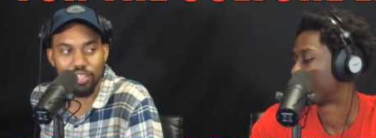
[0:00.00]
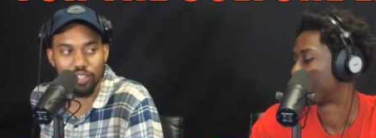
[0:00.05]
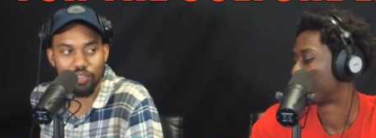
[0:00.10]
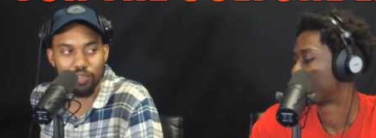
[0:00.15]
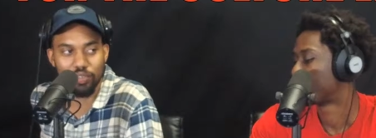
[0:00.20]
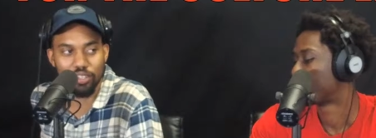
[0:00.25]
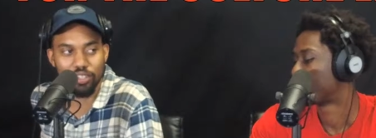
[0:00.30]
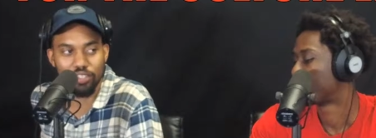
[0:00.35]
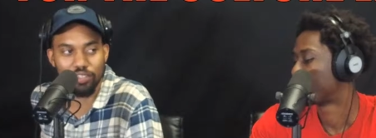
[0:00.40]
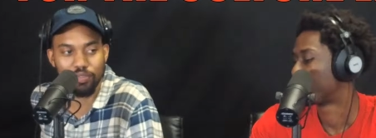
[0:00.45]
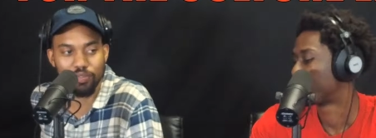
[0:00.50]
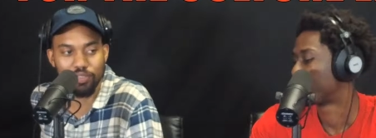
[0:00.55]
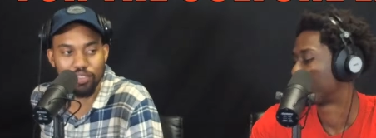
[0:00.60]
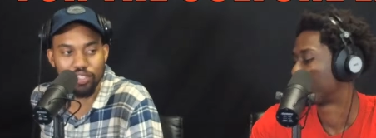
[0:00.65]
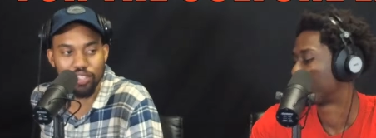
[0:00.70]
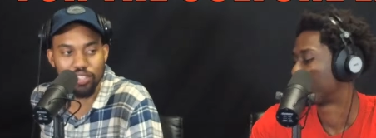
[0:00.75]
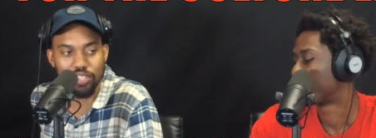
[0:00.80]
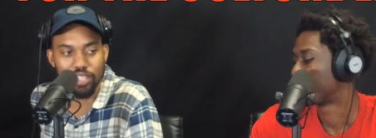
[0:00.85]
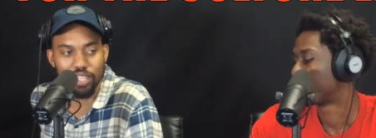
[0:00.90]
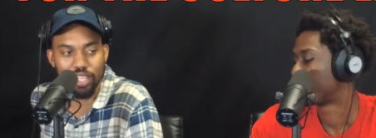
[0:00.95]
Speaker 1: just for the
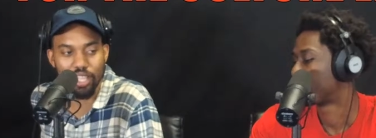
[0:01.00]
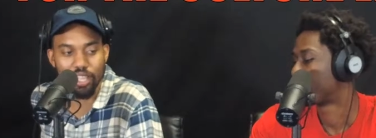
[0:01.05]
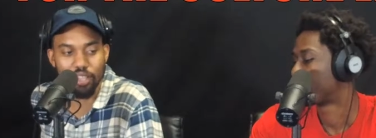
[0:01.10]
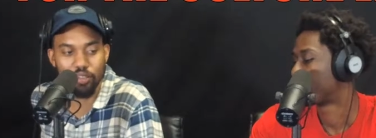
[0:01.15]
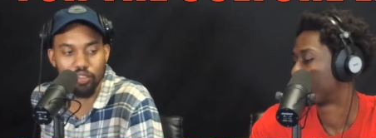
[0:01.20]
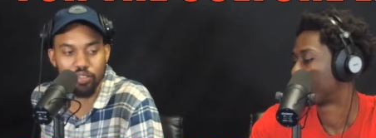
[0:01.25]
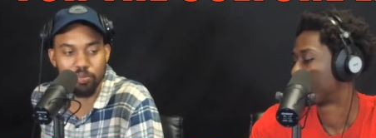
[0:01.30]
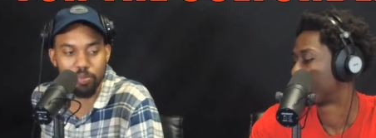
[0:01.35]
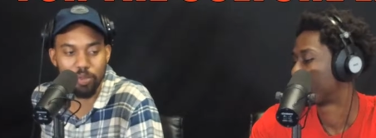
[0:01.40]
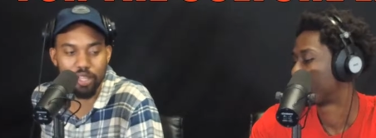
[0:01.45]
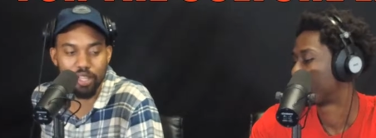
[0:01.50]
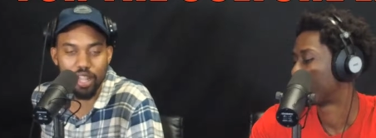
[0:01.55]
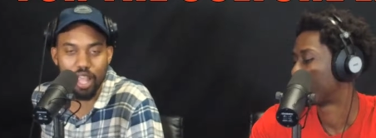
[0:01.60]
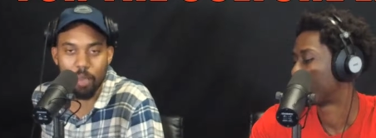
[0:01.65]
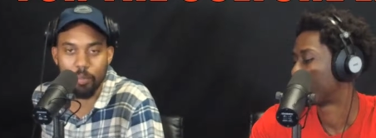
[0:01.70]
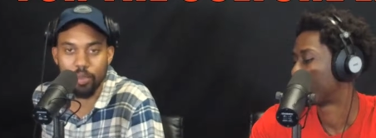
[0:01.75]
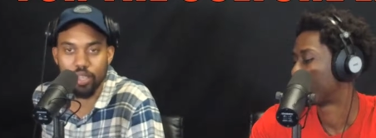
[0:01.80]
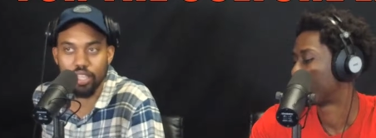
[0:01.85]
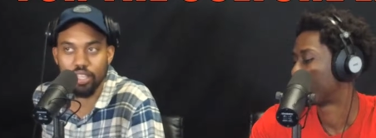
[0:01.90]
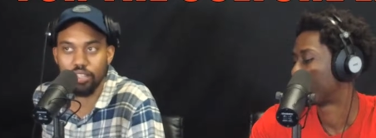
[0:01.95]
shits and giggles. But
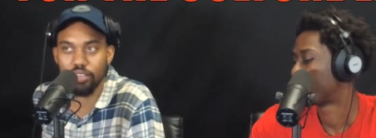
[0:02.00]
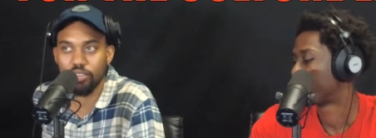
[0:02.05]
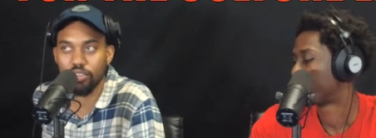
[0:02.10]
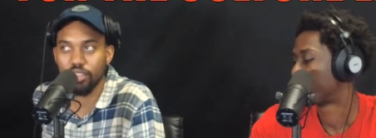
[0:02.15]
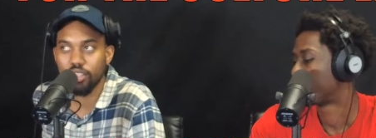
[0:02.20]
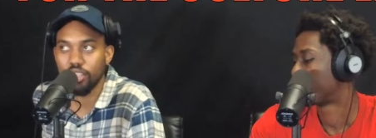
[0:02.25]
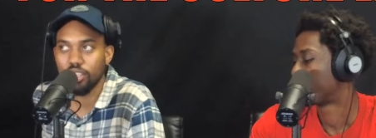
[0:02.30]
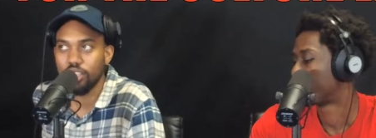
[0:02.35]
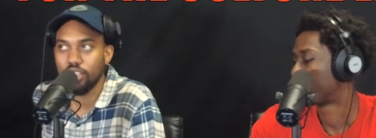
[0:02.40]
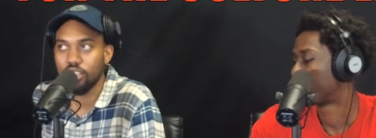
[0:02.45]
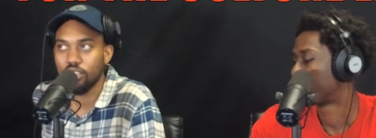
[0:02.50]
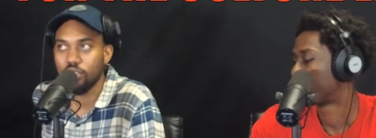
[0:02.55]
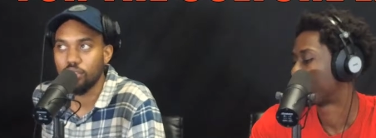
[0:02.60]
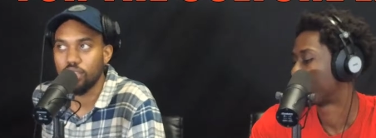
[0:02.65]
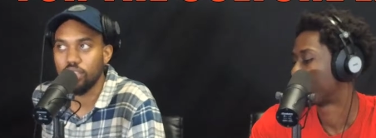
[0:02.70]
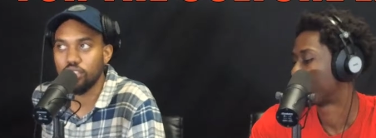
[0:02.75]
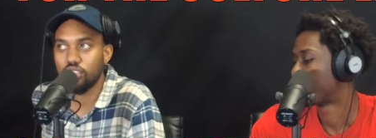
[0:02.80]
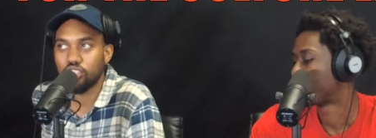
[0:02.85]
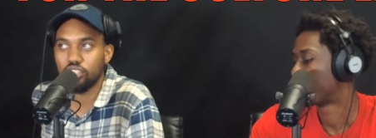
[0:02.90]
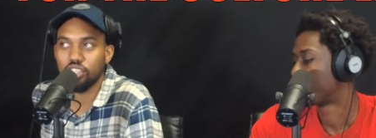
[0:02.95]
I mean,
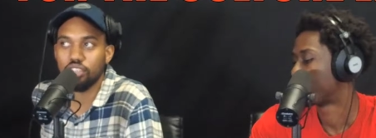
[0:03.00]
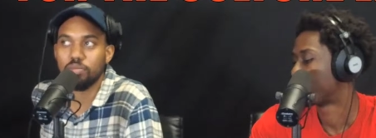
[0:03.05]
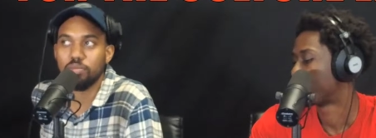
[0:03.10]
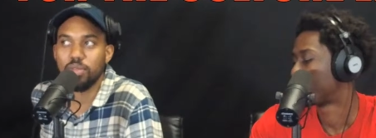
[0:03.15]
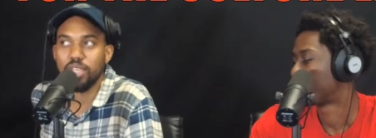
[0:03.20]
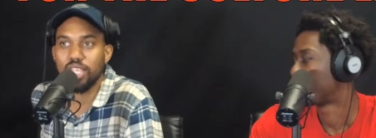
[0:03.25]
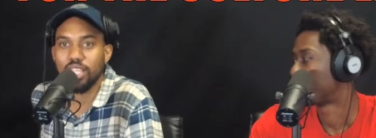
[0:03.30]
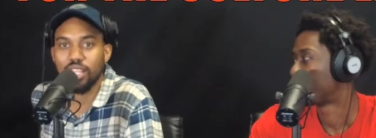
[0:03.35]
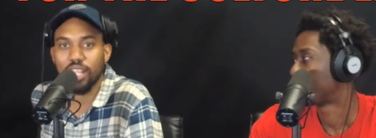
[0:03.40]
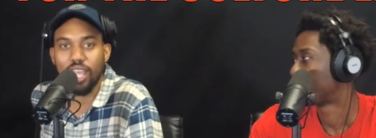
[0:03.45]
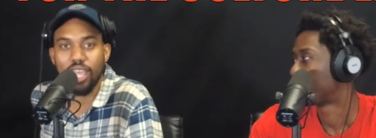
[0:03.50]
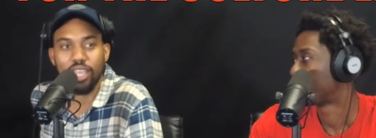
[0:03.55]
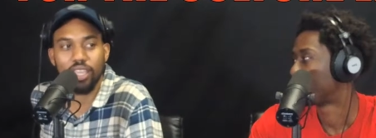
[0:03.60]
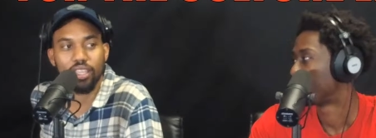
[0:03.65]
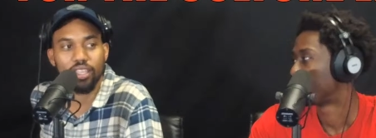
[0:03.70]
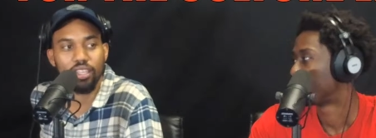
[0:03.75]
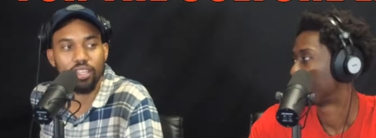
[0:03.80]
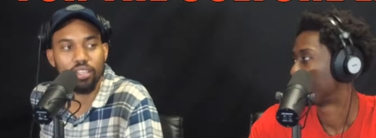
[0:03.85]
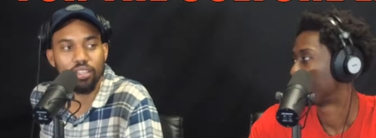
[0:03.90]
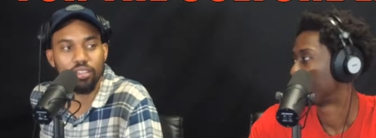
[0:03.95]
it shouldn't be
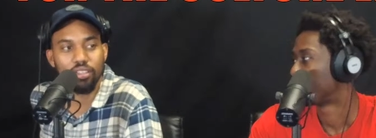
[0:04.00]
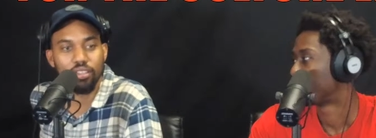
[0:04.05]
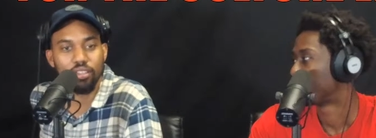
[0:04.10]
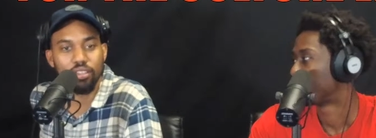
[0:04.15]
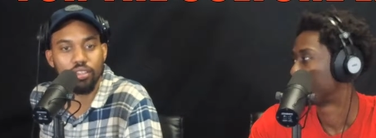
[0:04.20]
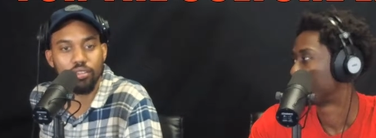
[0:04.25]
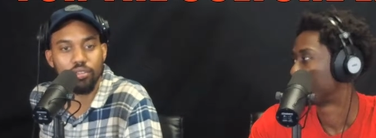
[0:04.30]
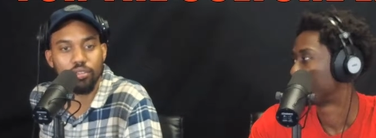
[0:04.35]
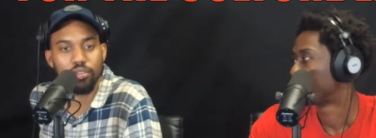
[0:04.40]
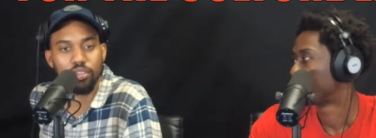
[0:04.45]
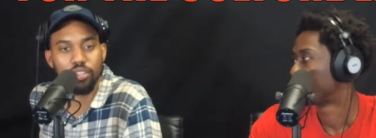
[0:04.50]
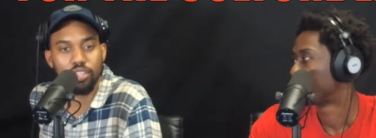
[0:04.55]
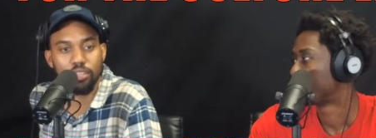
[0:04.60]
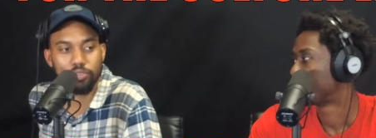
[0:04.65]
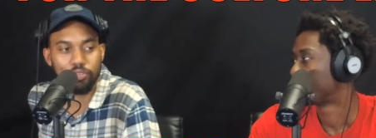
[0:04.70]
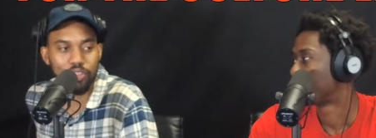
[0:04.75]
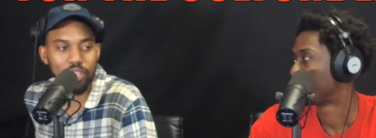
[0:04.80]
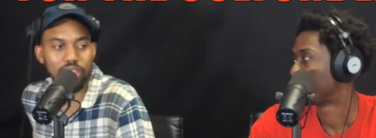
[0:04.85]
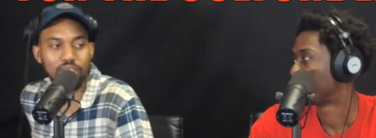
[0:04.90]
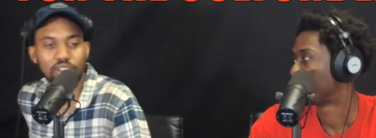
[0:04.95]
like
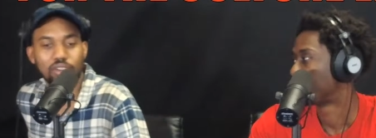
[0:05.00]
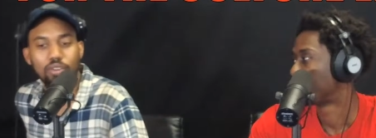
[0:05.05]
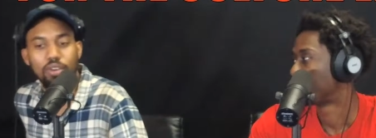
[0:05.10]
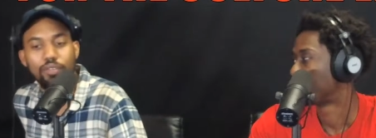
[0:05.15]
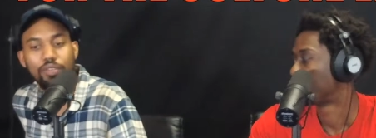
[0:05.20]
deflected or